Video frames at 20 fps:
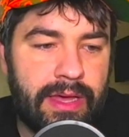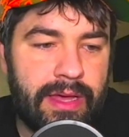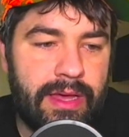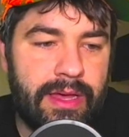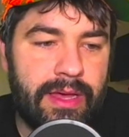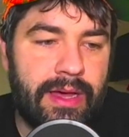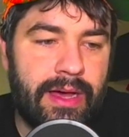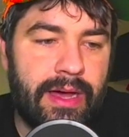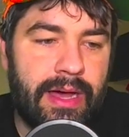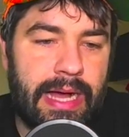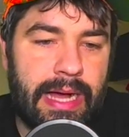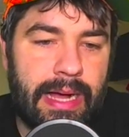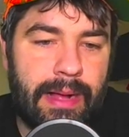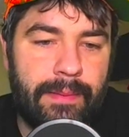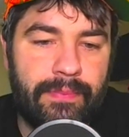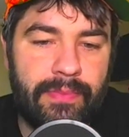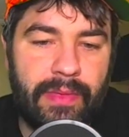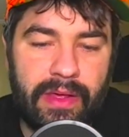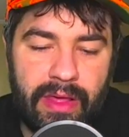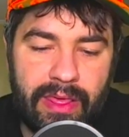
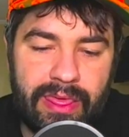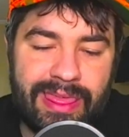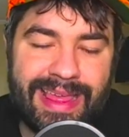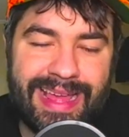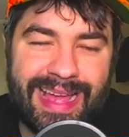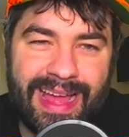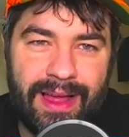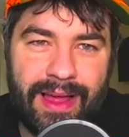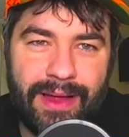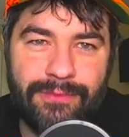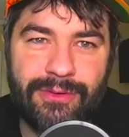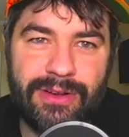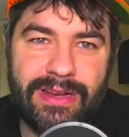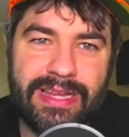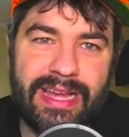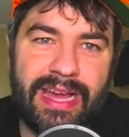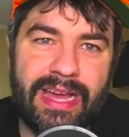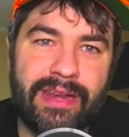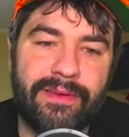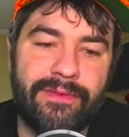another thing I really
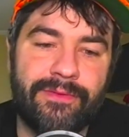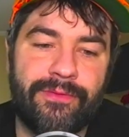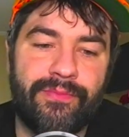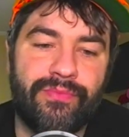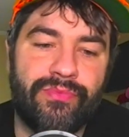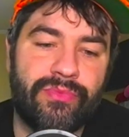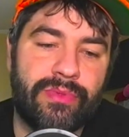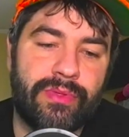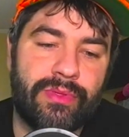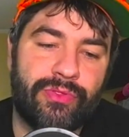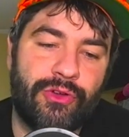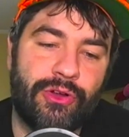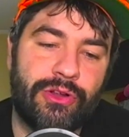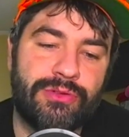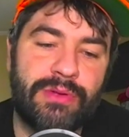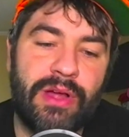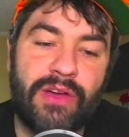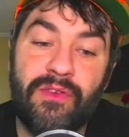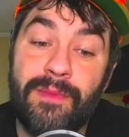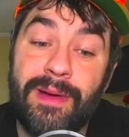kind of throws
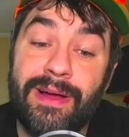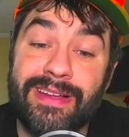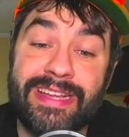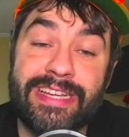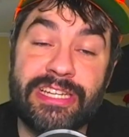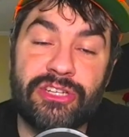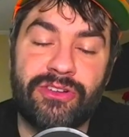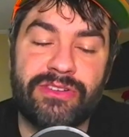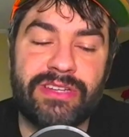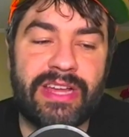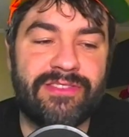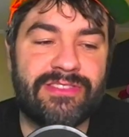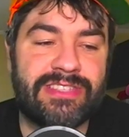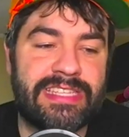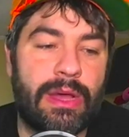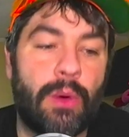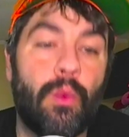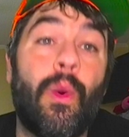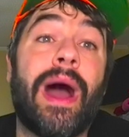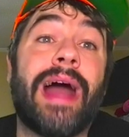me off about Keyshawn Davis is
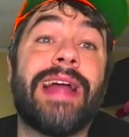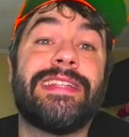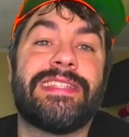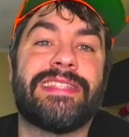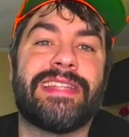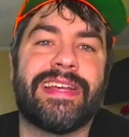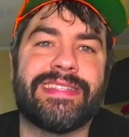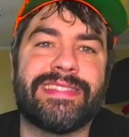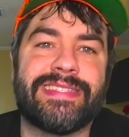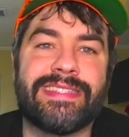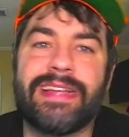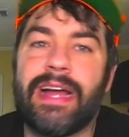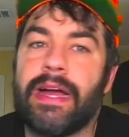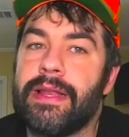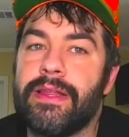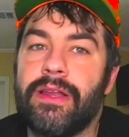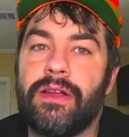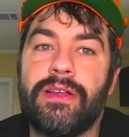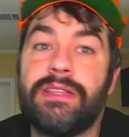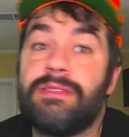that wide stance he's got.
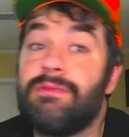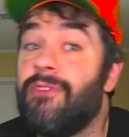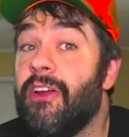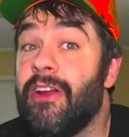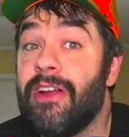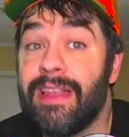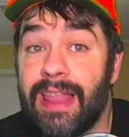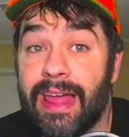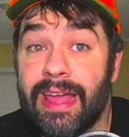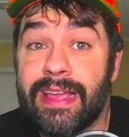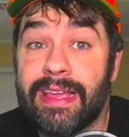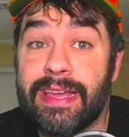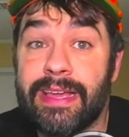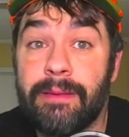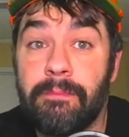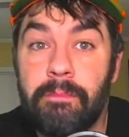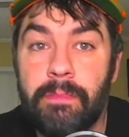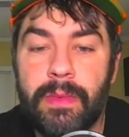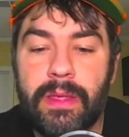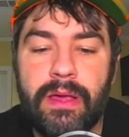He's very lanky,
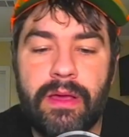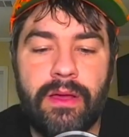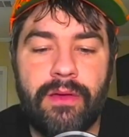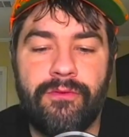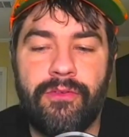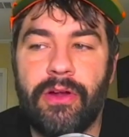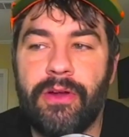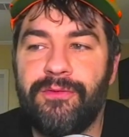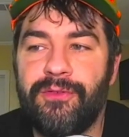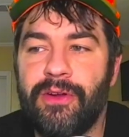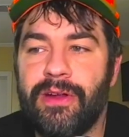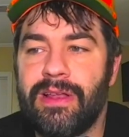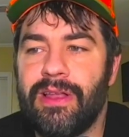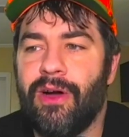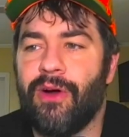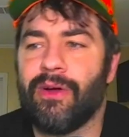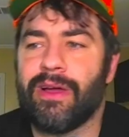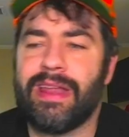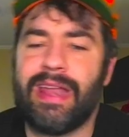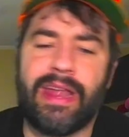very, very
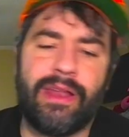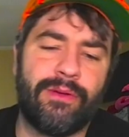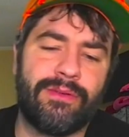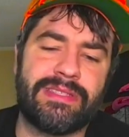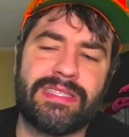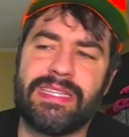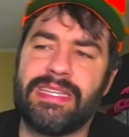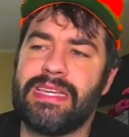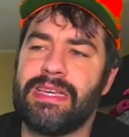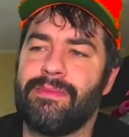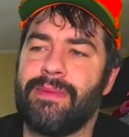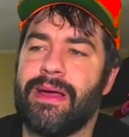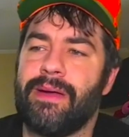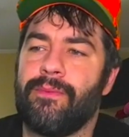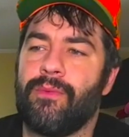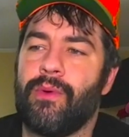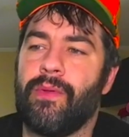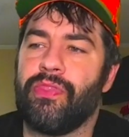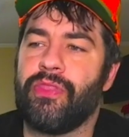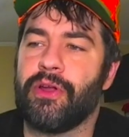long, and I don't see him at
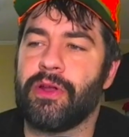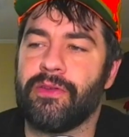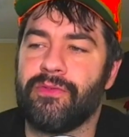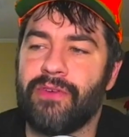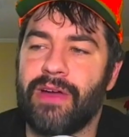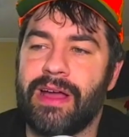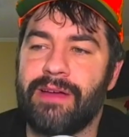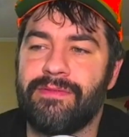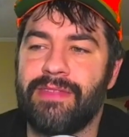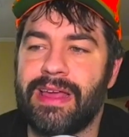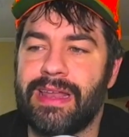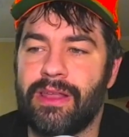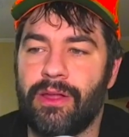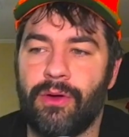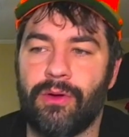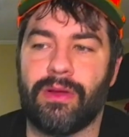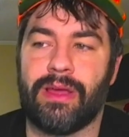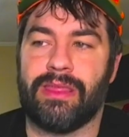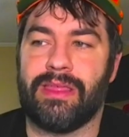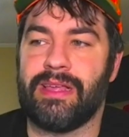135 that
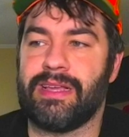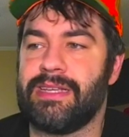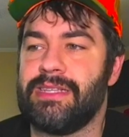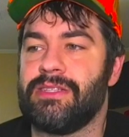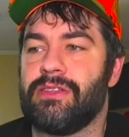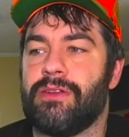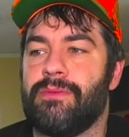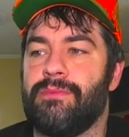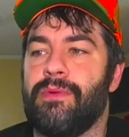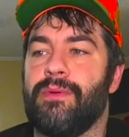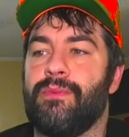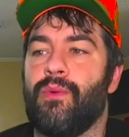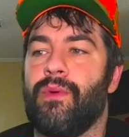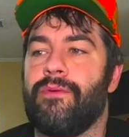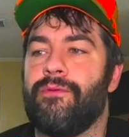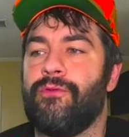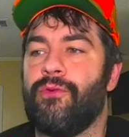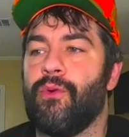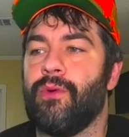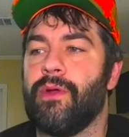long. I think he's going to be
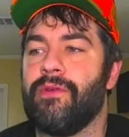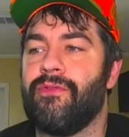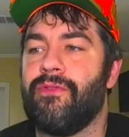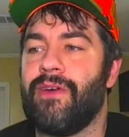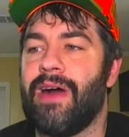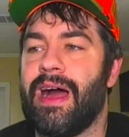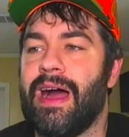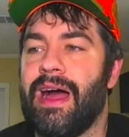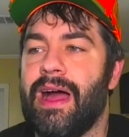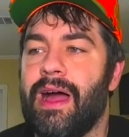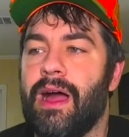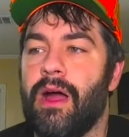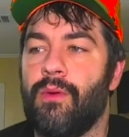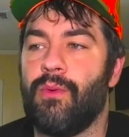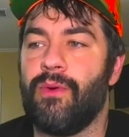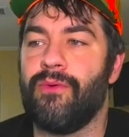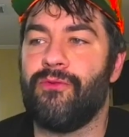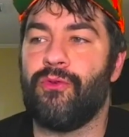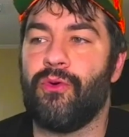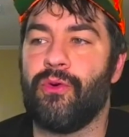145,
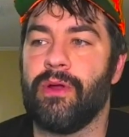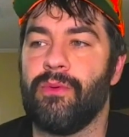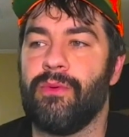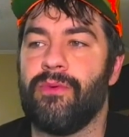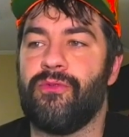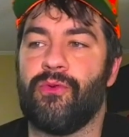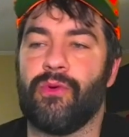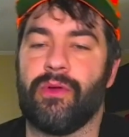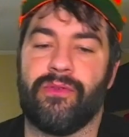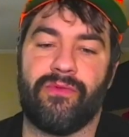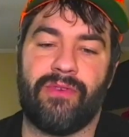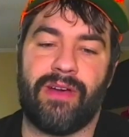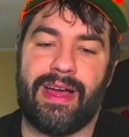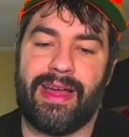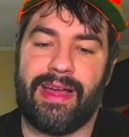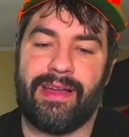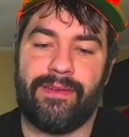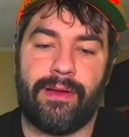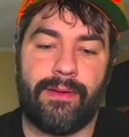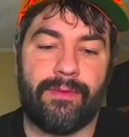140,
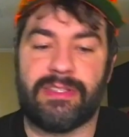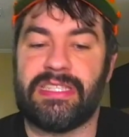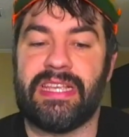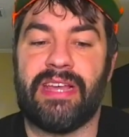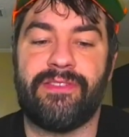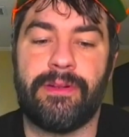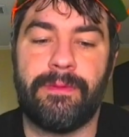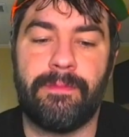145, 7.